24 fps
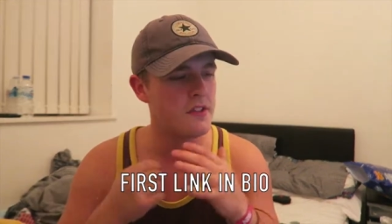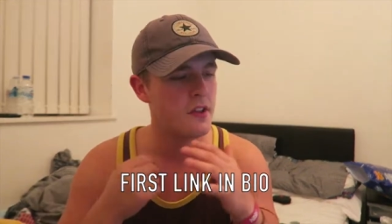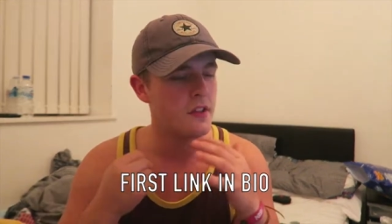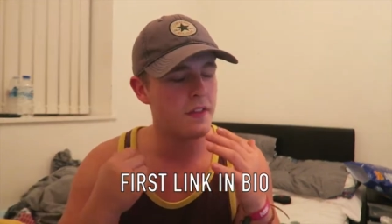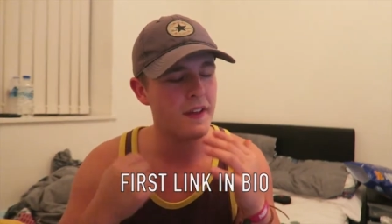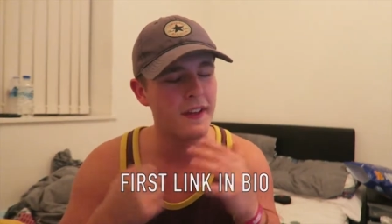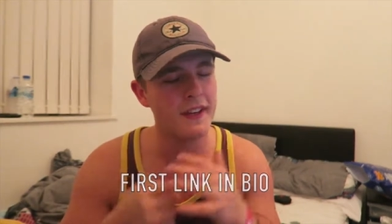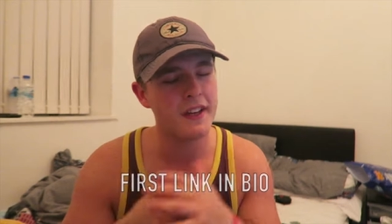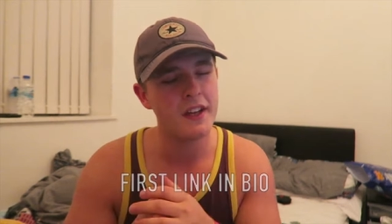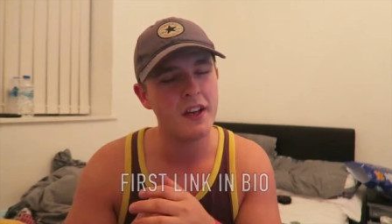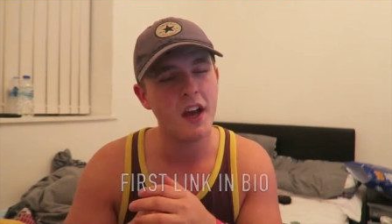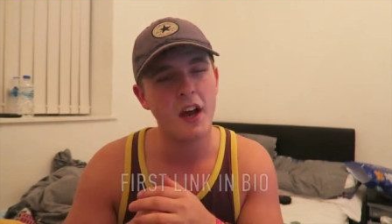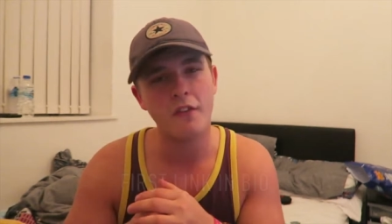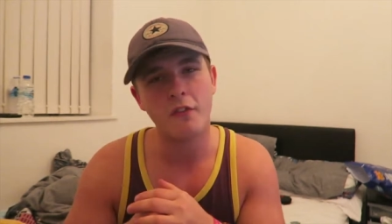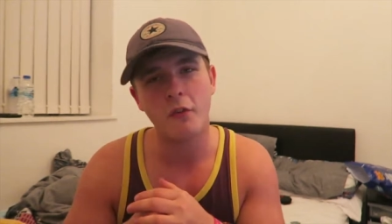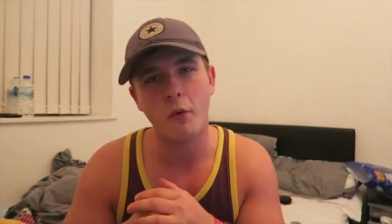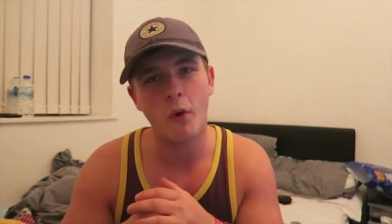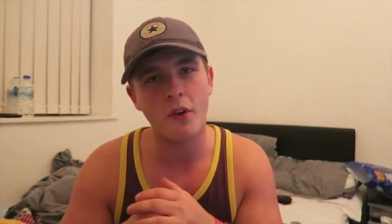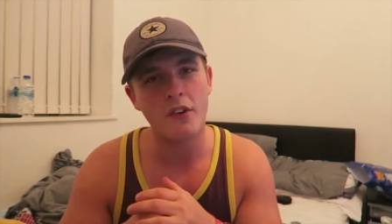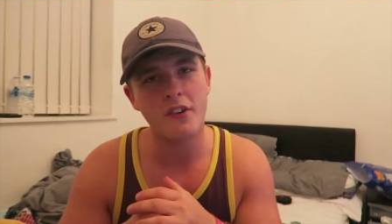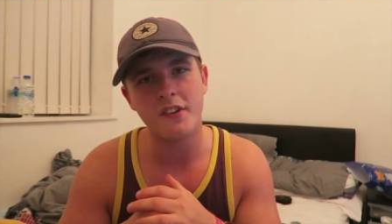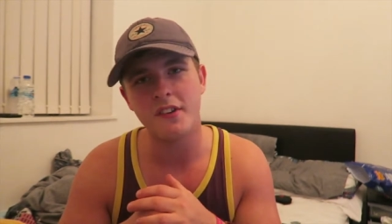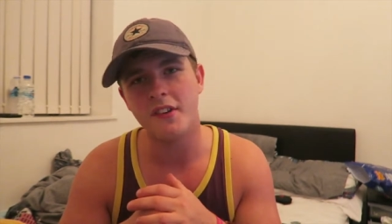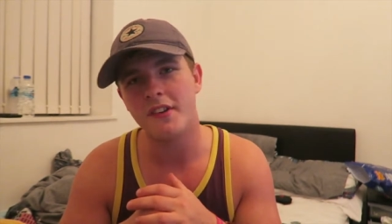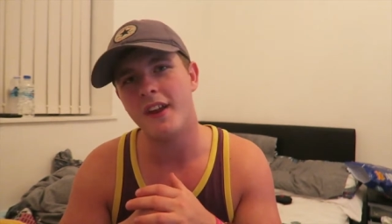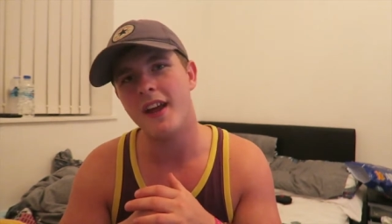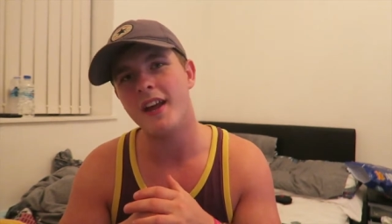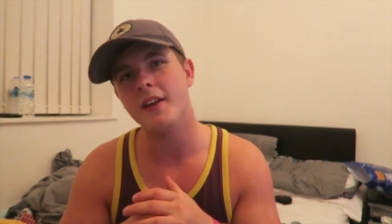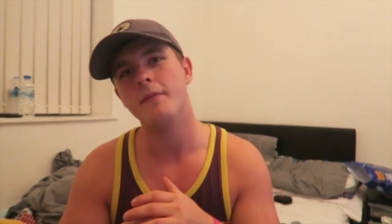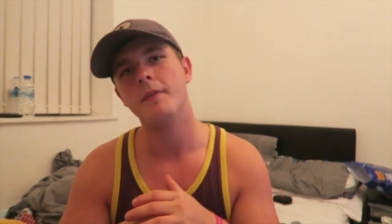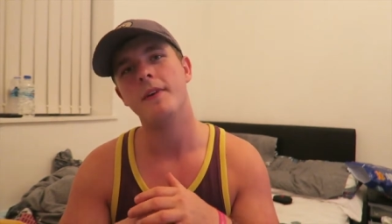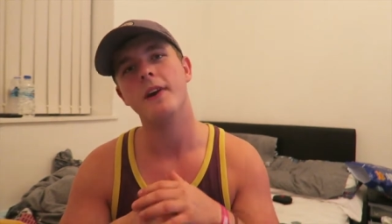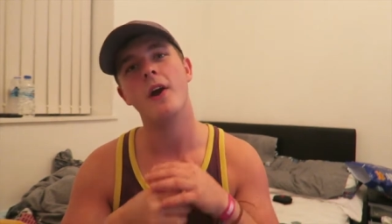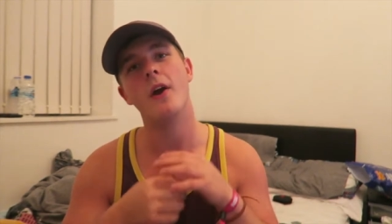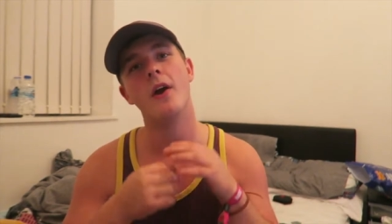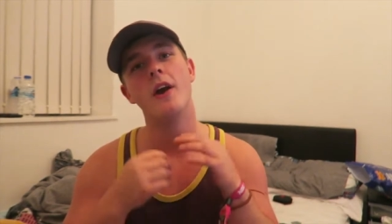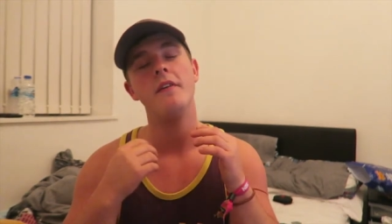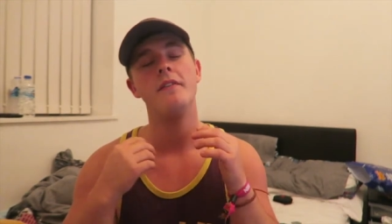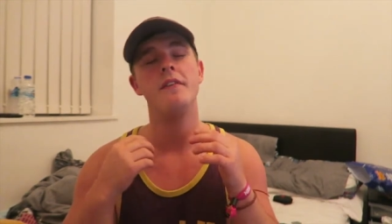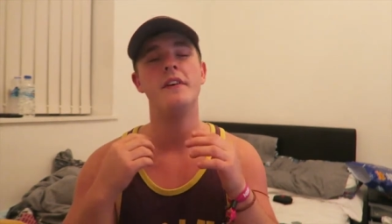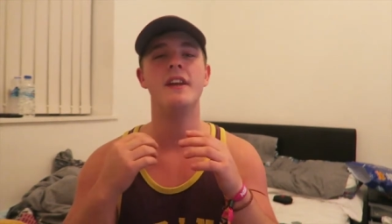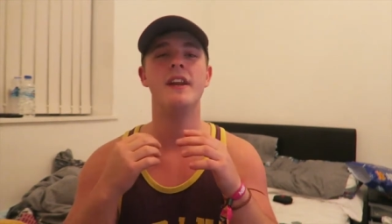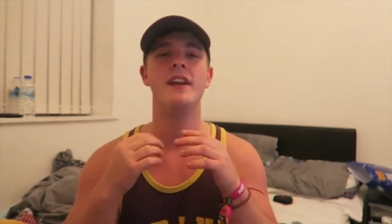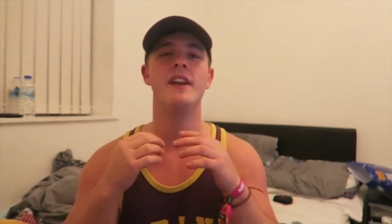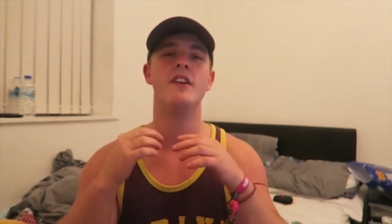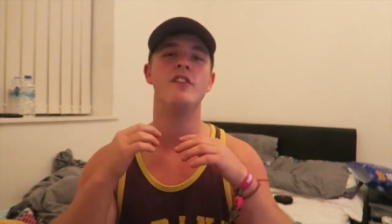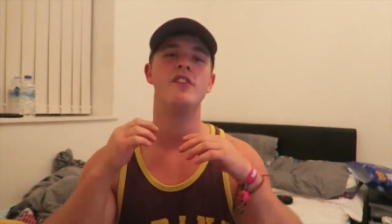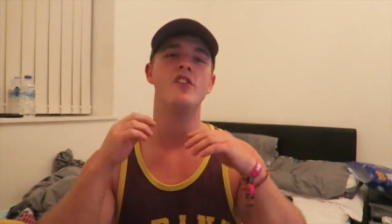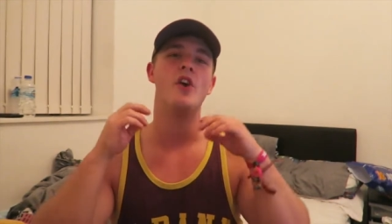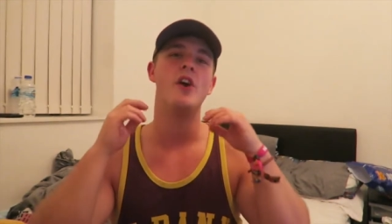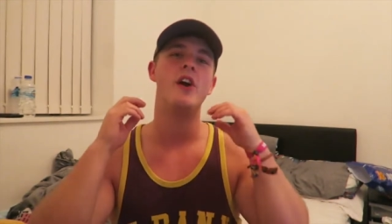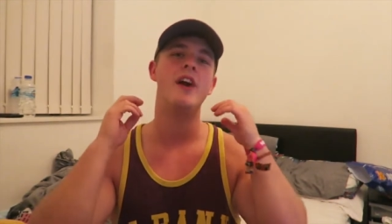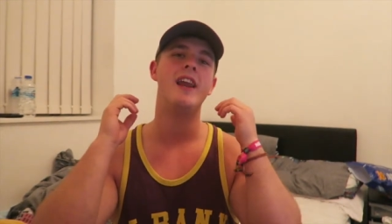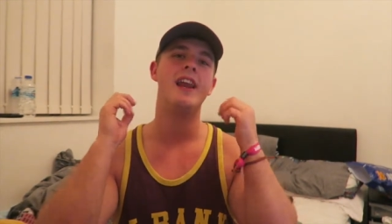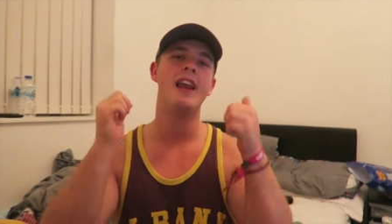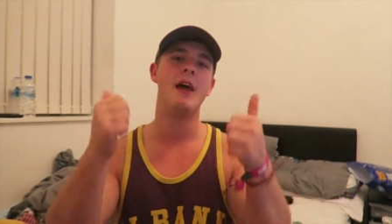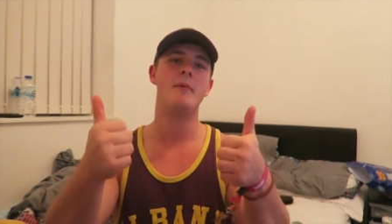So thank you guys for watching today's video. If you did enjoy it,